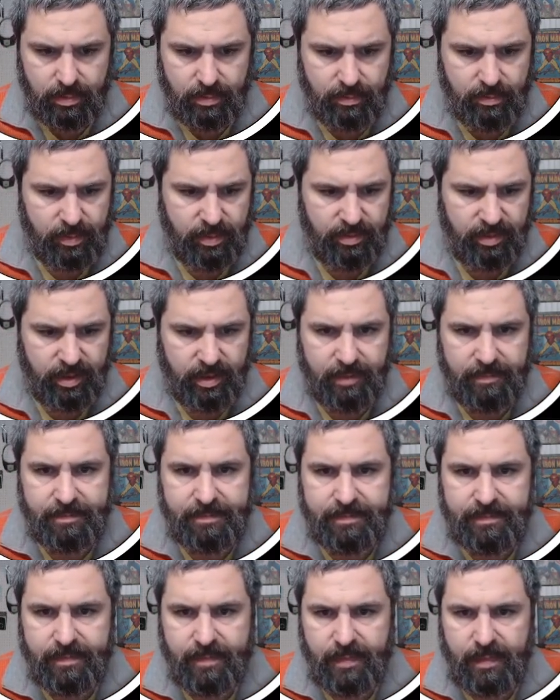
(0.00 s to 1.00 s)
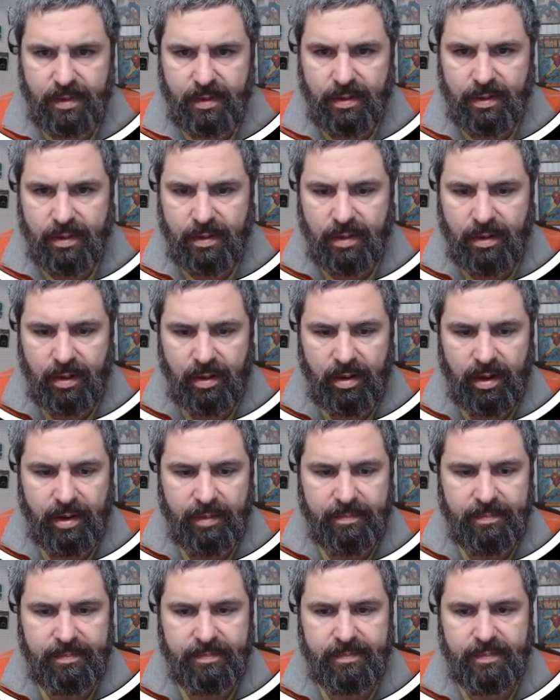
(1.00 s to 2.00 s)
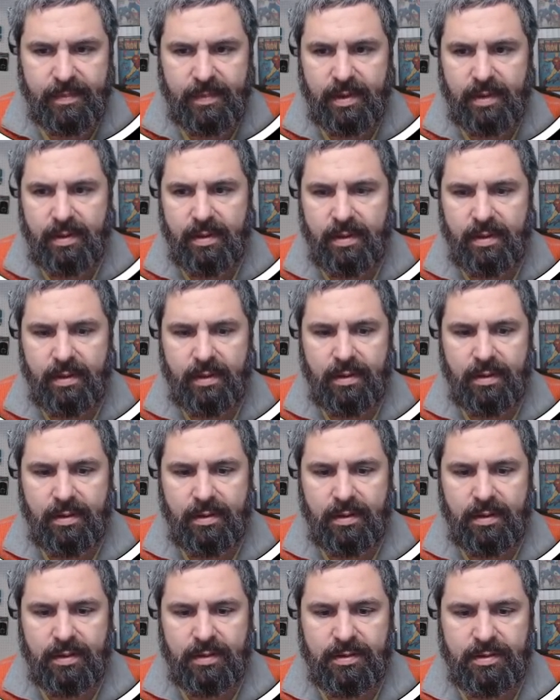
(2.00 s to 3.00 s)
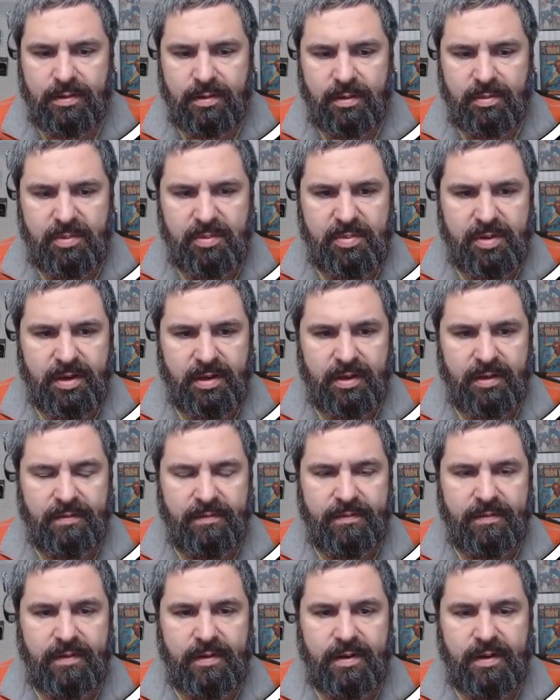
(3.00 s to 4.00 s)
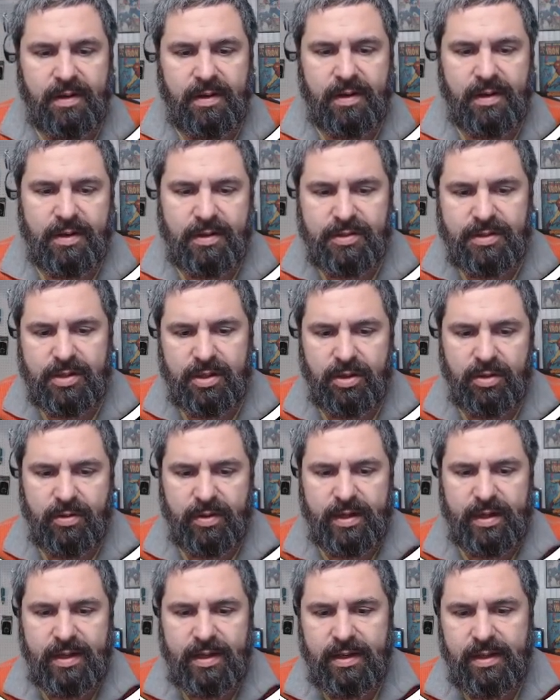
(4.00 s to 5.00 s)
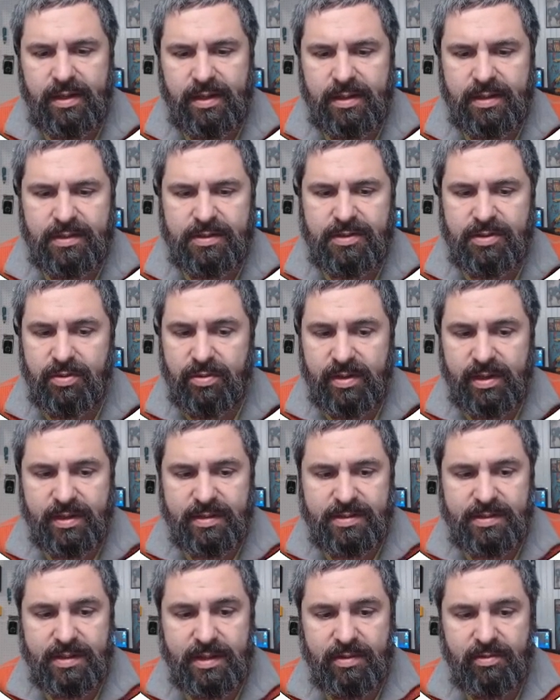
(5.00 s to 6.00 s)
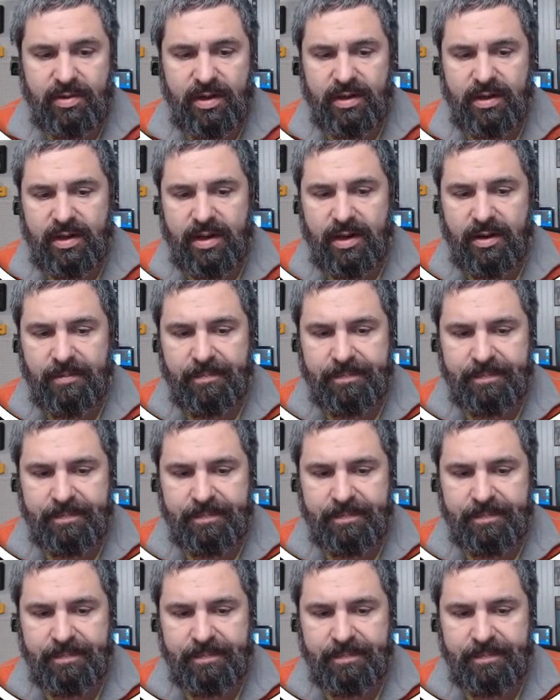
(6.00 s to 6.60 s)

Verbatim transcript: Maybe not. All right, it's going to be big enough. So it is doing its thing right now.